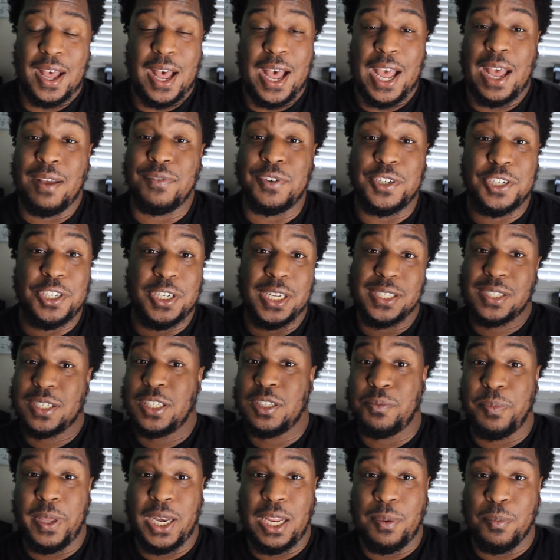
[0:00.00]
I have just
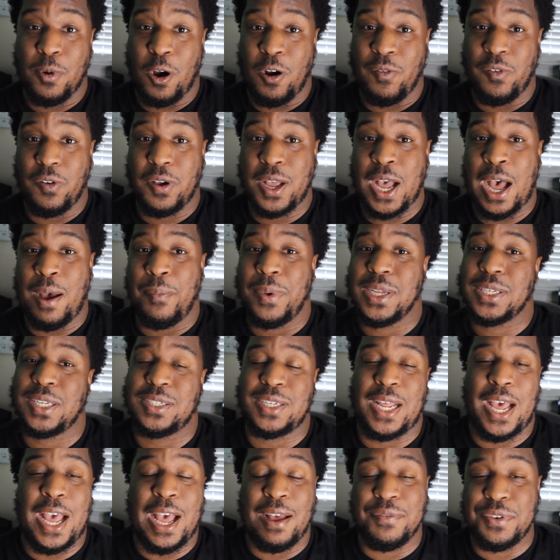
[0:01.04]
as many Marvel Comics
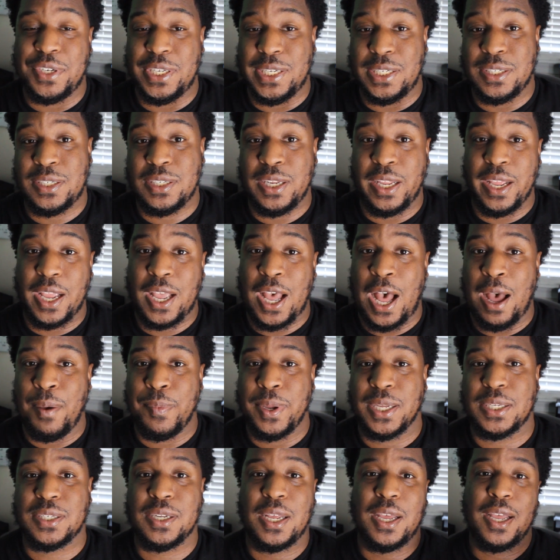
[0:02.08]
as I have DC
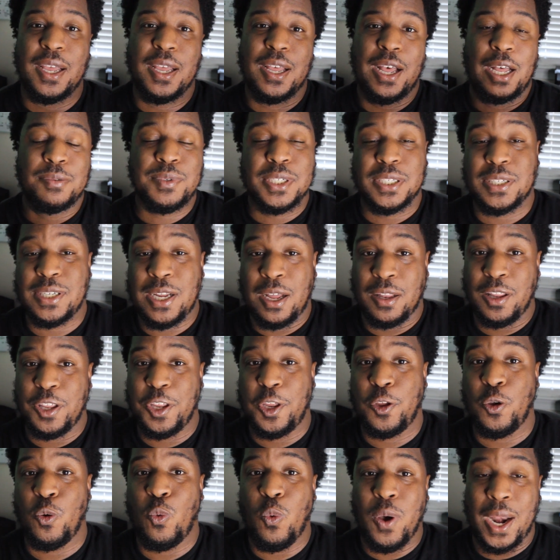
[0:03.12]
Comics. I'm just
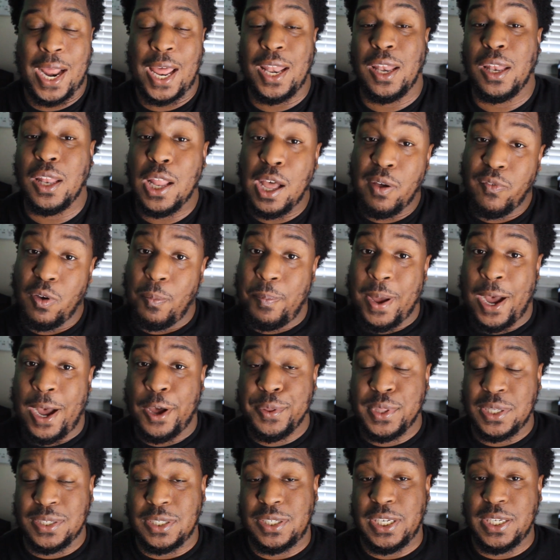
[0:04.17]
telling you what I love
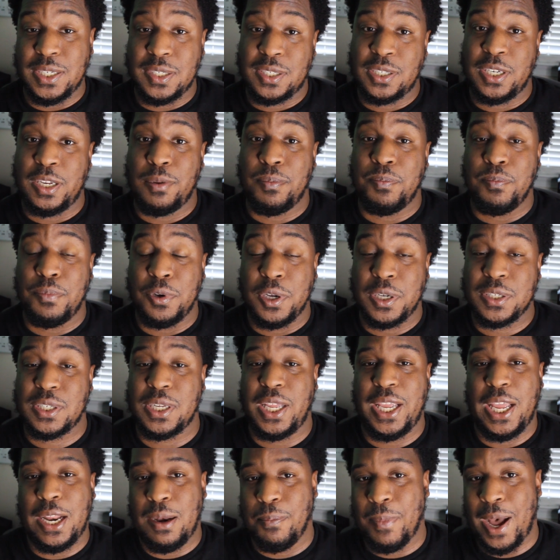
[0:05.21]
about the DC
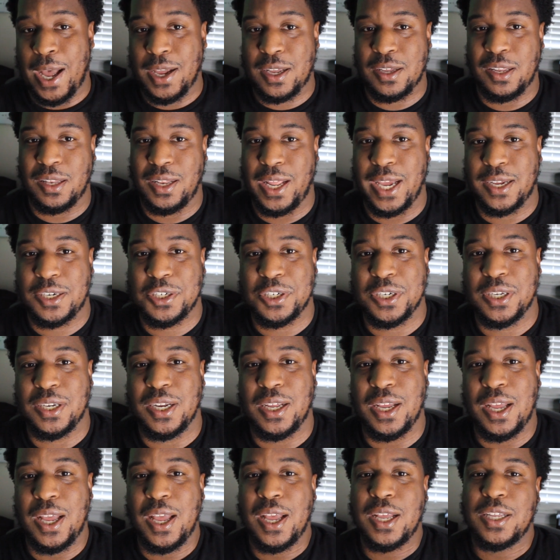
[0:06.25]
books in my collection.
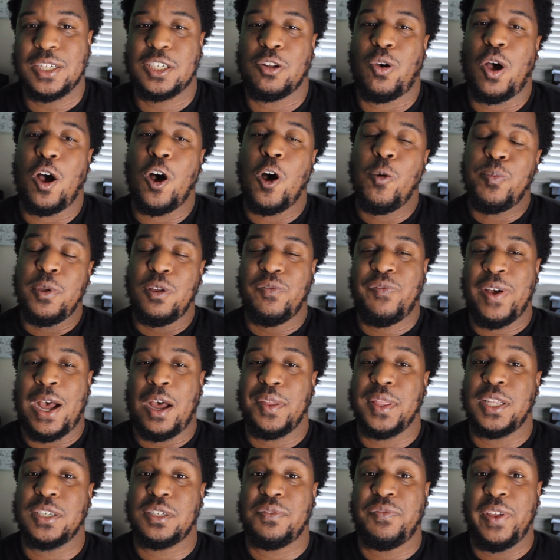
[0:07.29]
So I hope you
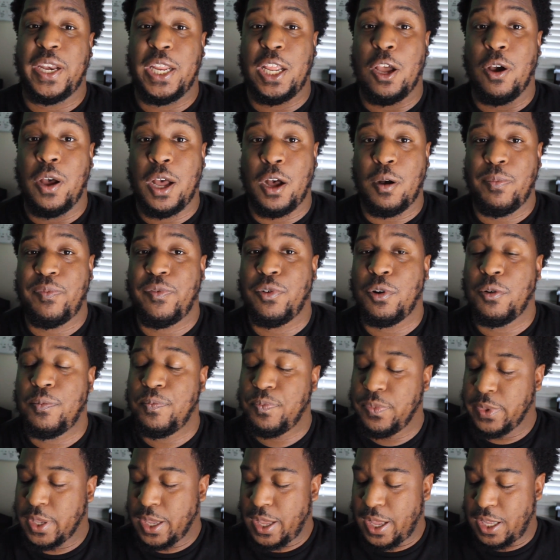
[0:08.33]
found this video helpful
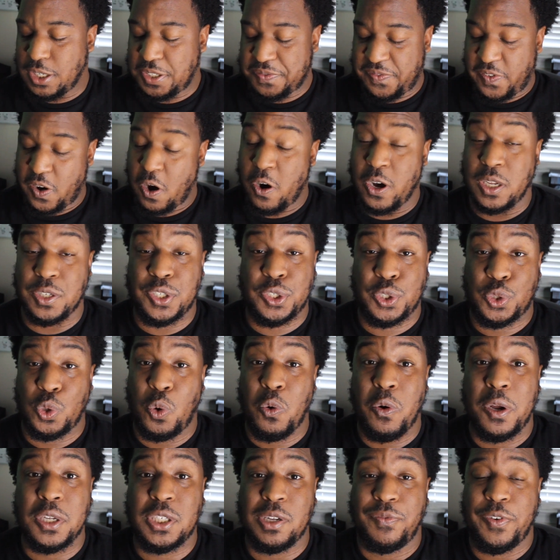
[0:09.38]
as far as
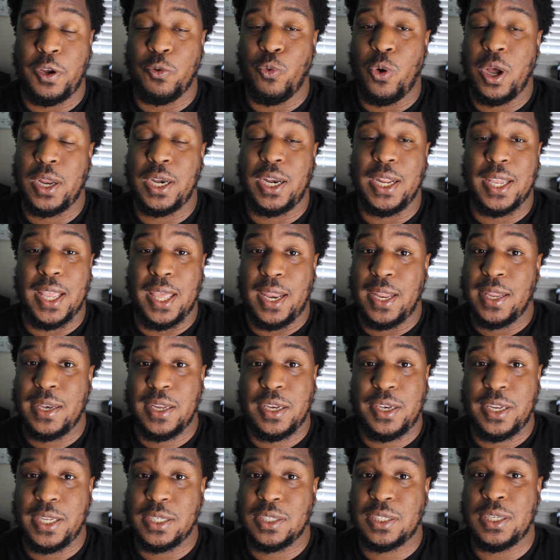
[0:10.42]
stories if you're wanting to get
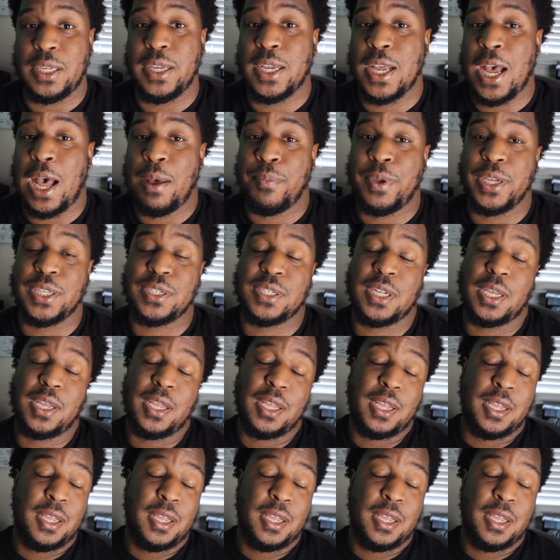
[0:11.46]
into DC Comics.